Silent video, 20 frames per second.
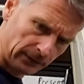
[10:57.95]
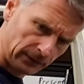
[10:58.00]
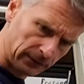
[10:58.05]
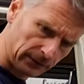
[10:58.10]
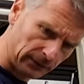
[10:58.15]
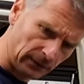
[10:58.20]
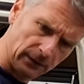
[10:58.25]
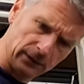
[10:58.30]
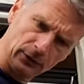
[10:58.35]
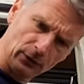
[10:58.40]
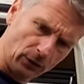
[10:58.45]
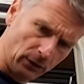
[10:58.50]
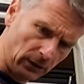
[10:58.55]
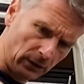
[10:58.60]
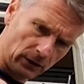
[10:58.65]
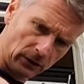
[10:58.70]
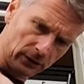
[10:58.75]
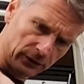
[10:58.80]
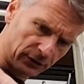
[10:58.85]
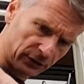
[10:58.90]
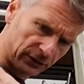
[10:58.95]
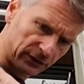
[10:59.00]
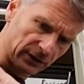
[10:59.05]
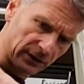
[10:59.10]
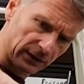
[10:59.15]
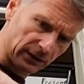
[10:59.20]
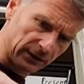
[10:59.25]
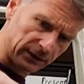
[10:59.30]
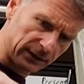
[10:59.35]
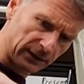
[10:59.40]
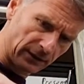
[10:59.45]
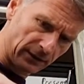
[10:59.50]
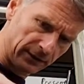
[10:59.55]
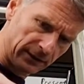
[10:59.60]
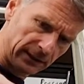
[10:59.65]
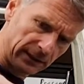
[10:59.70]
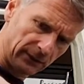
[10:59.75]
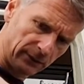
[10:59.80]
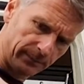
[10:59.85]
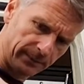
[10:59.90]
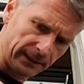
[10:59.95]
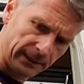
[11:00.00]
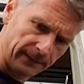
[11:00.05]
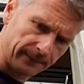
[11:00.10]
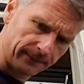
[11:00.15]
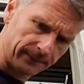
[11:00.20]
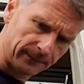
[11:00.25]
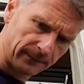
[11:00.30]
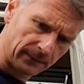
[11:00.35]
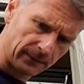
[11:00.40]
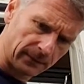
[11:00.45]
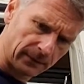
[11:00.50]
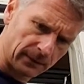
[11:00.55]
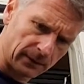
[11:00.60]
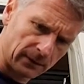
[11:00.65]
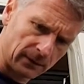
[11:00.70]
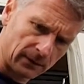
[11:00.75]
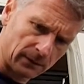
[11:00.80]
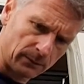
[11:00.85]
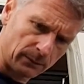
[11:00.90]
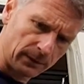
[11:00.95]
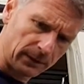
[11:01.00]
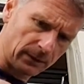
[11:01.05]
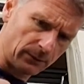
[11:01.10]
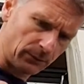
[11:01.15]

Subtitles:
So not a lot, just a tiny little bit. We don't